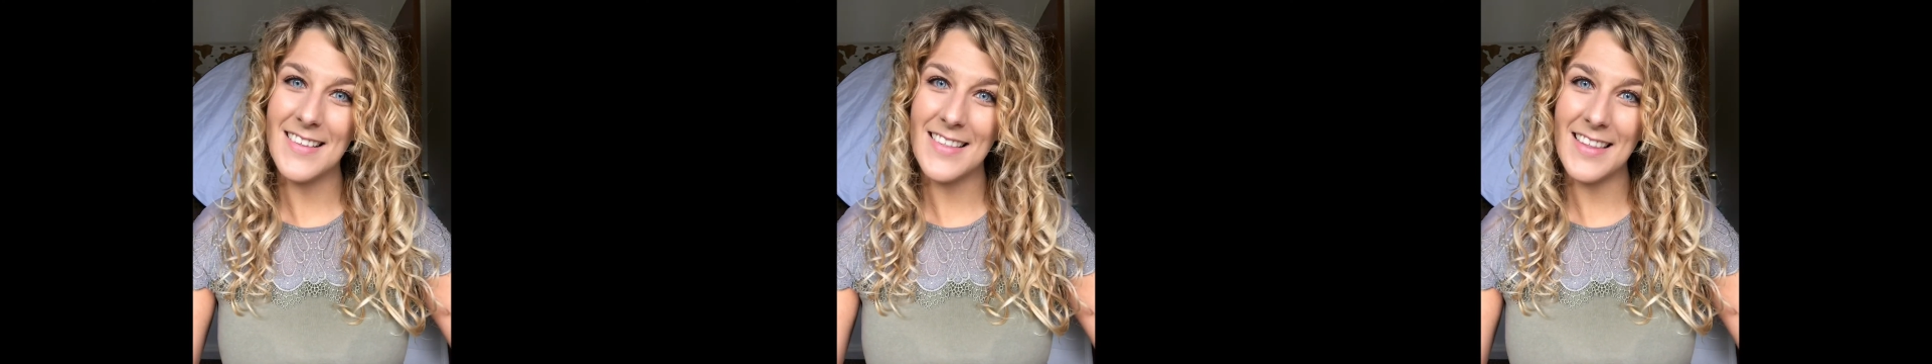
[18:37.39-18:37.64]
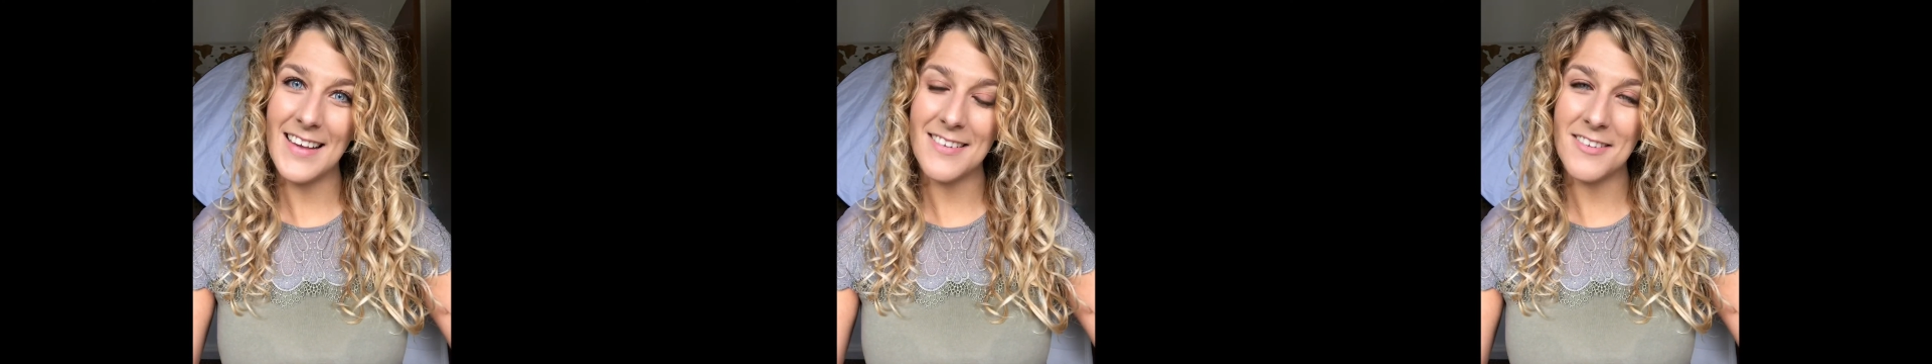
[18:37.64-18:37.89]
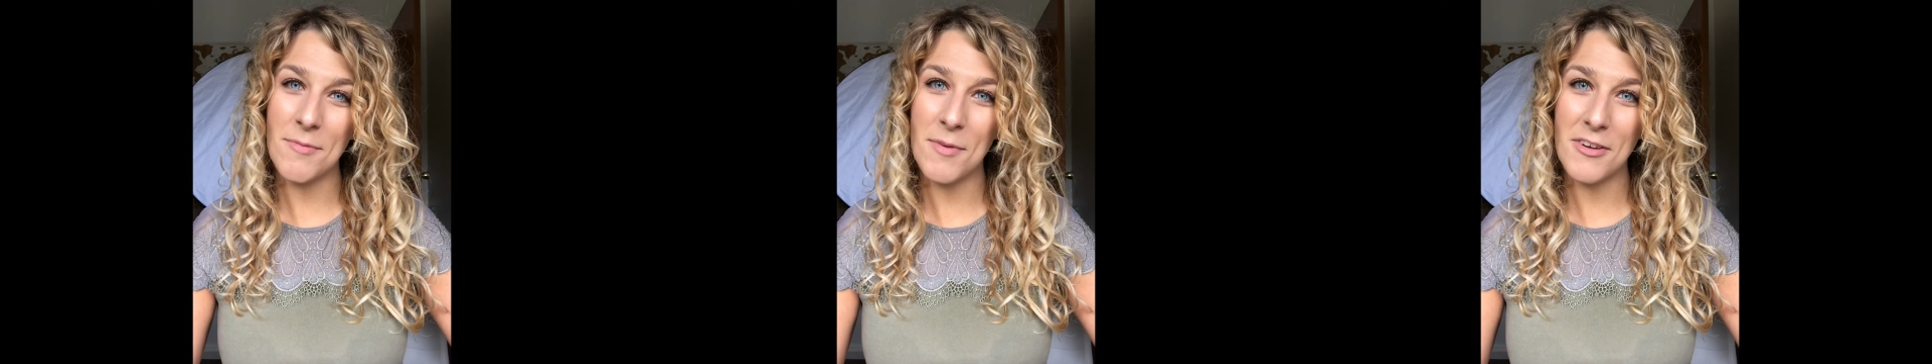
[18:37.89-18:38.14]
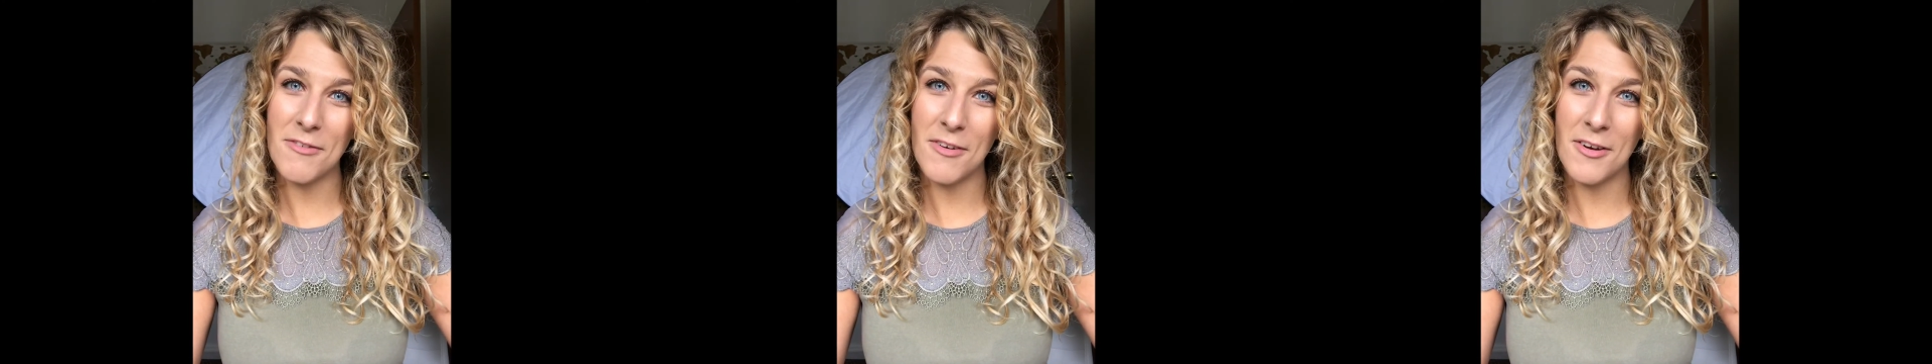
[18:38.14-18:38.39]
Thanks so much
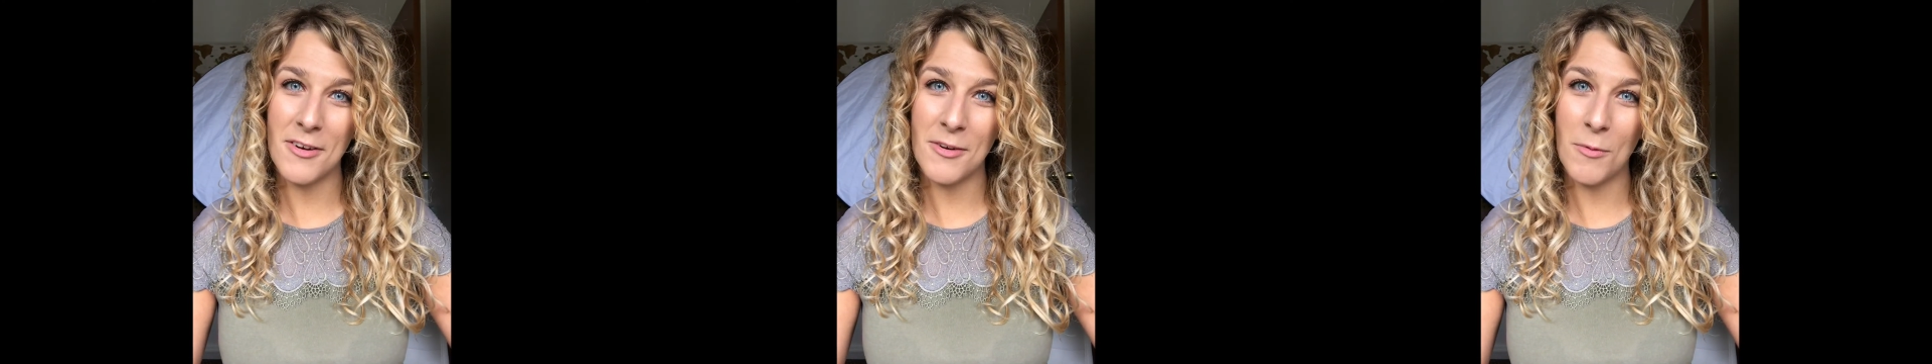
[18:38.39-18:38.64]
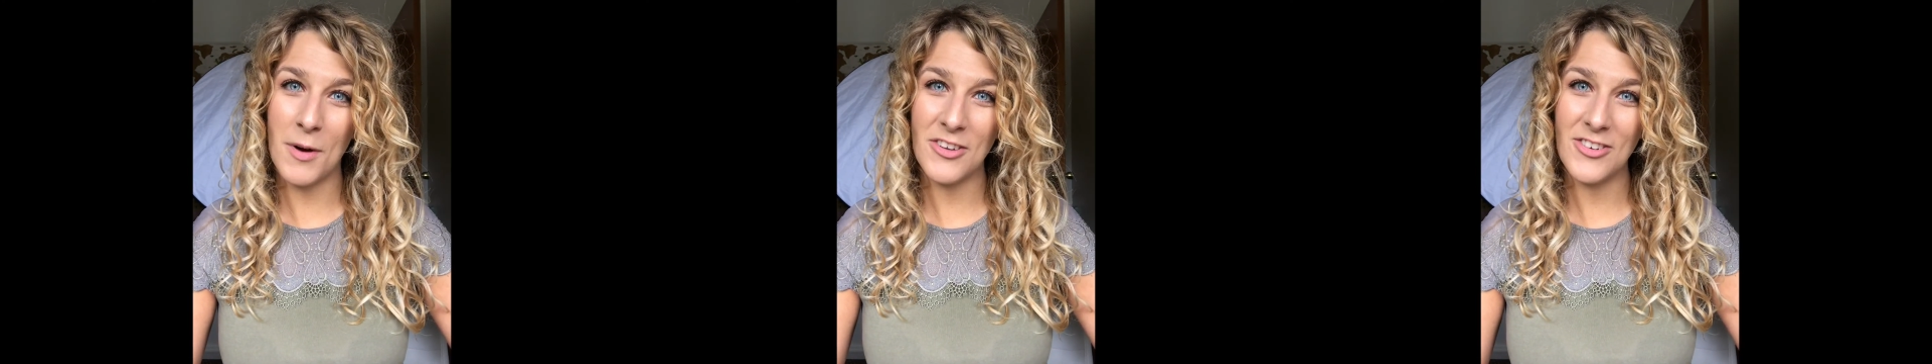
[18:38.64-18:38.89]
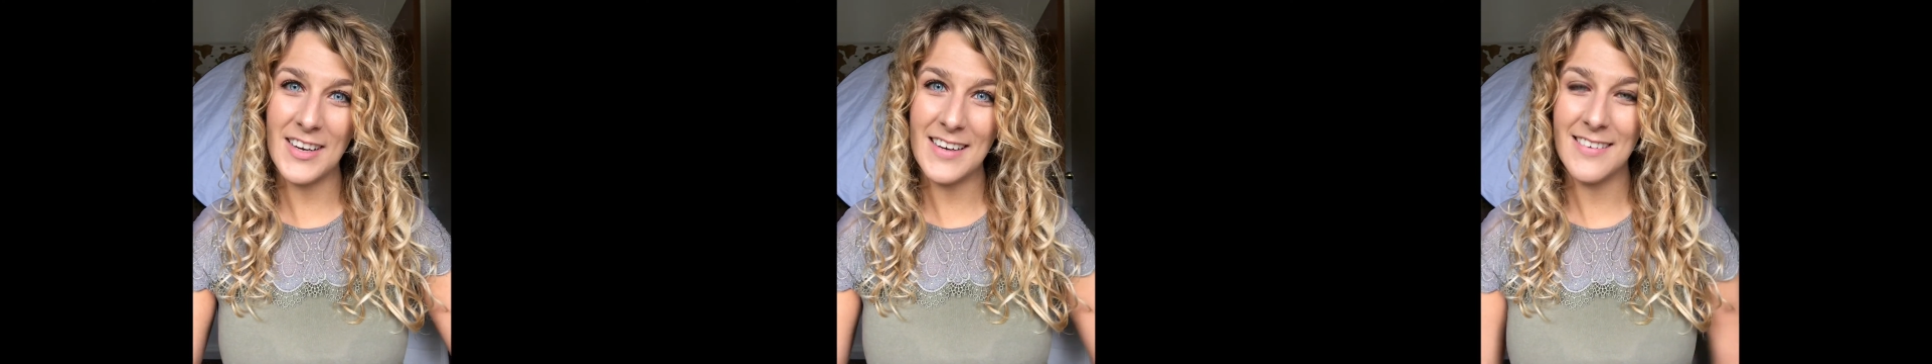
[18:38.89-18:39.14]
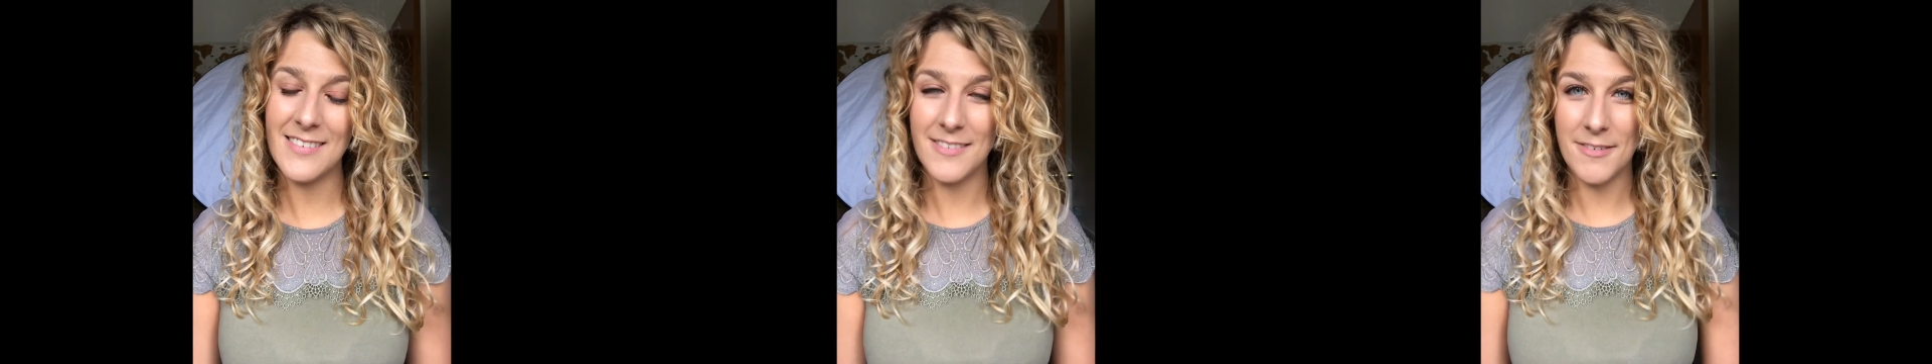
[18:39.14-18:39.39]
for watching.
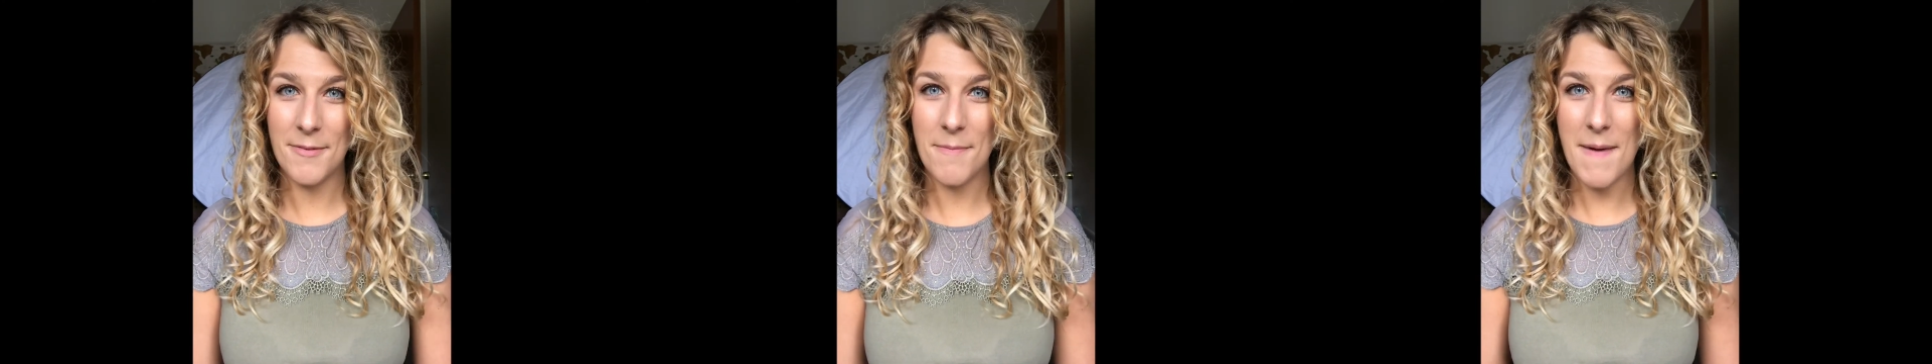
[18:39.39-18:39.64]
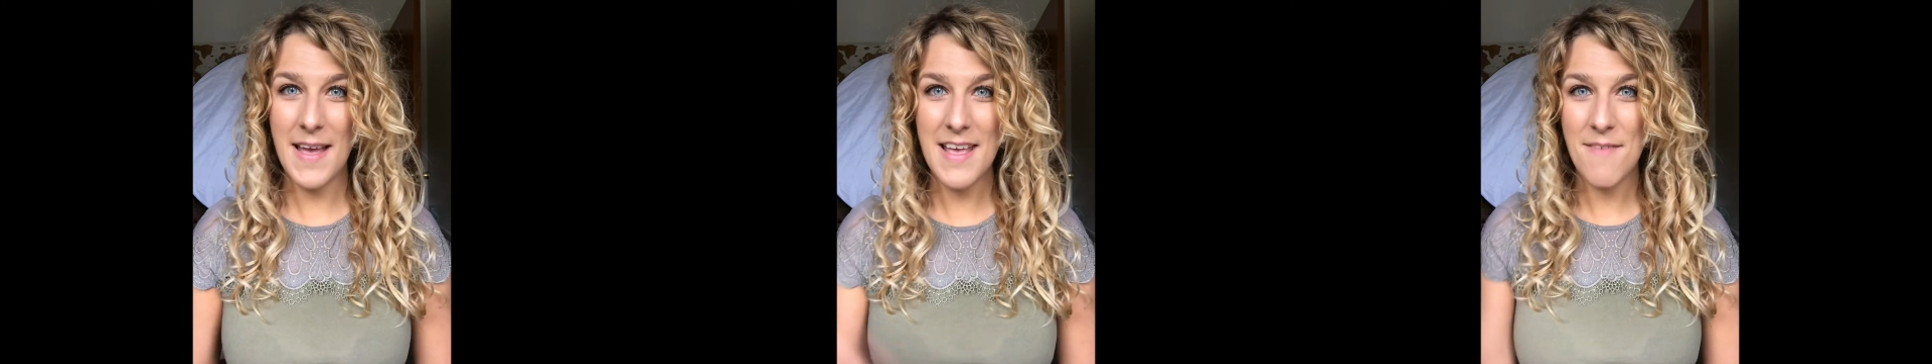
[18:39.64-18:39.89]
Bye.